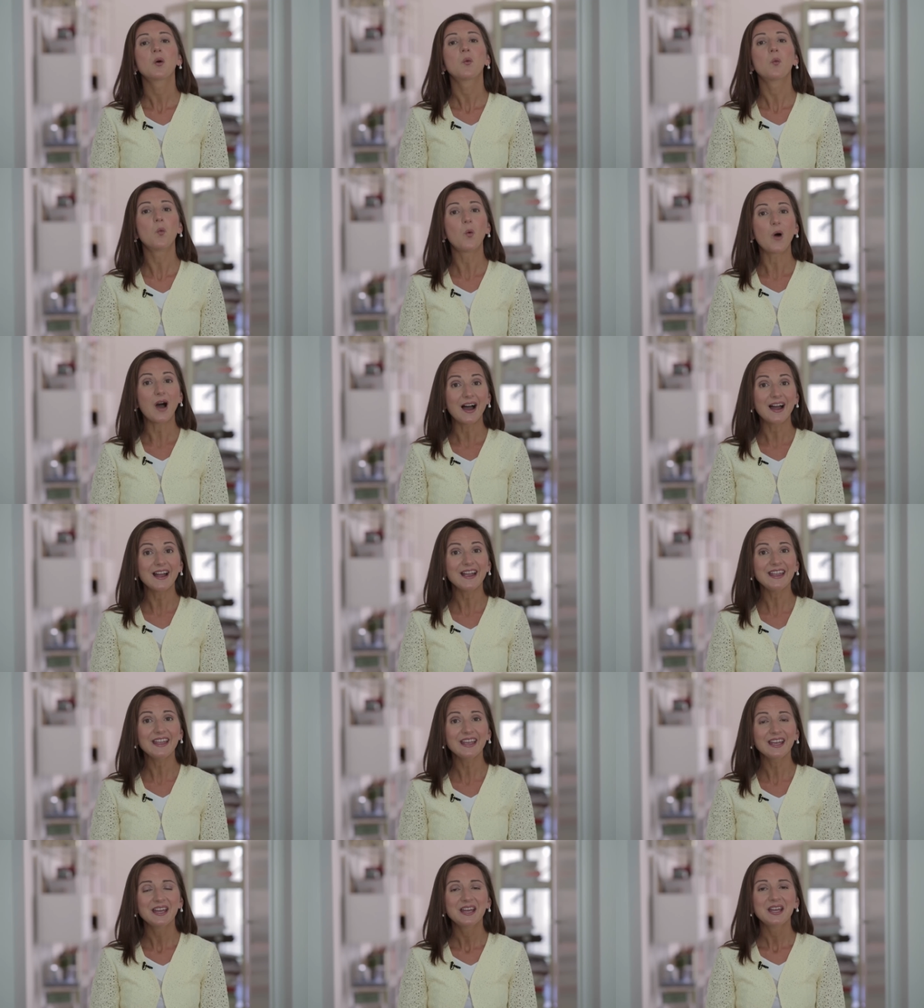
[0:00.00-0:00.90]

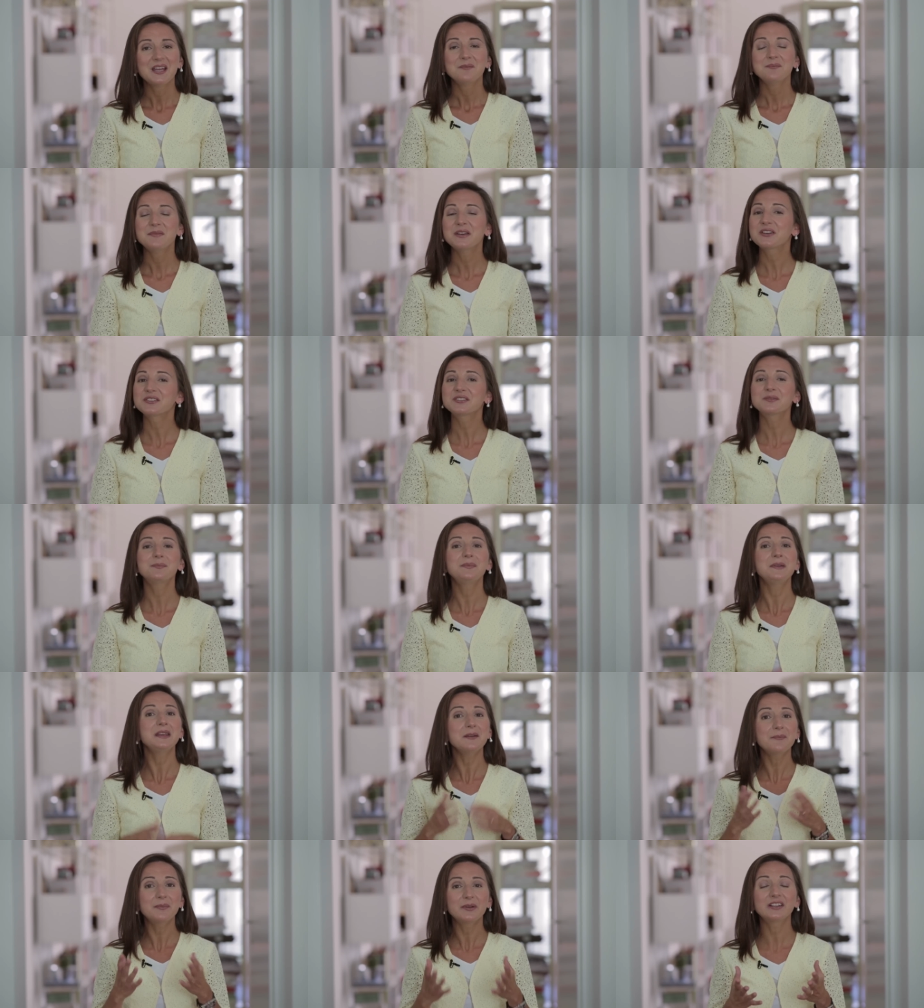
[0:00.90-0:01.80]
Why? Because
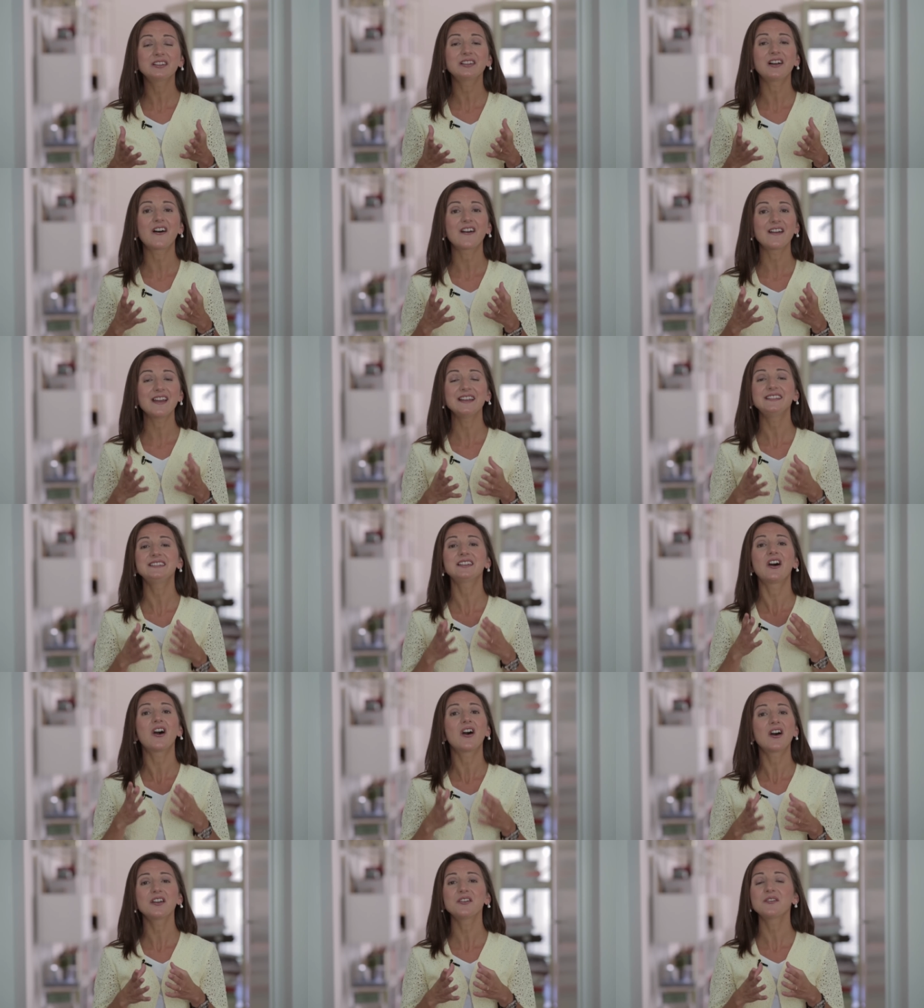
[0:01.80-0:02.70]
people are at the
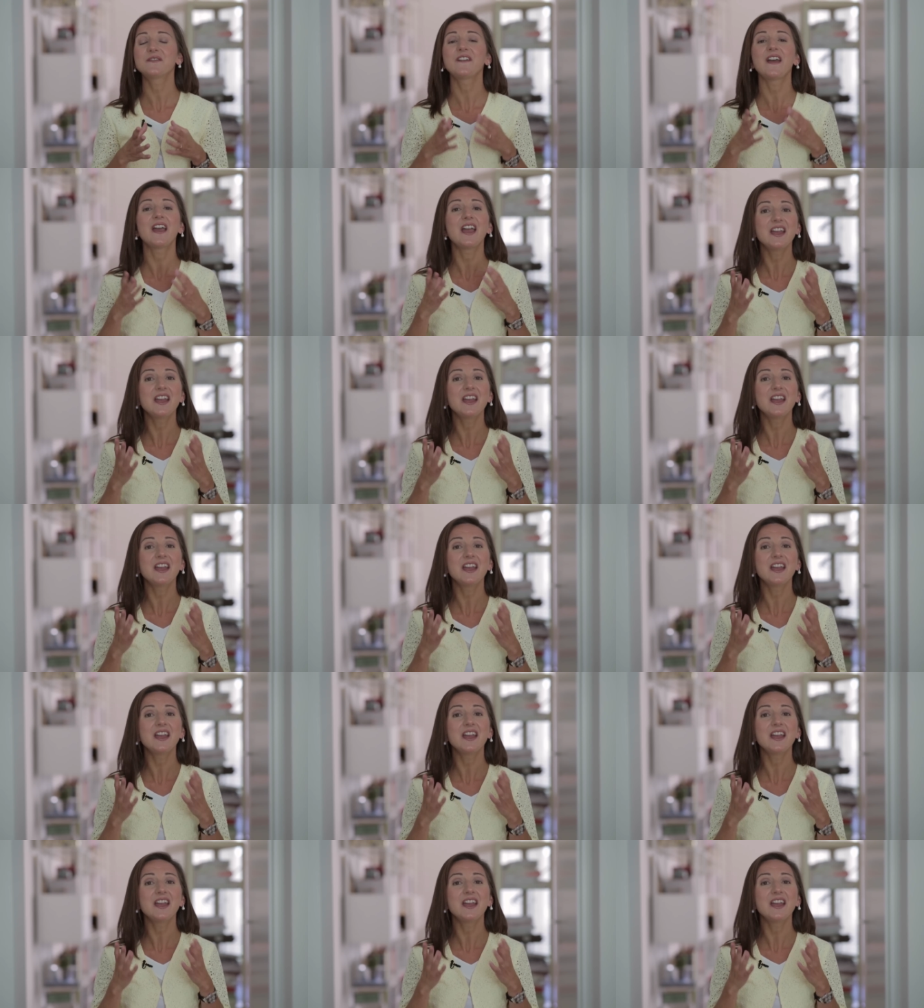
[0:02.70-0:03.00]
heart of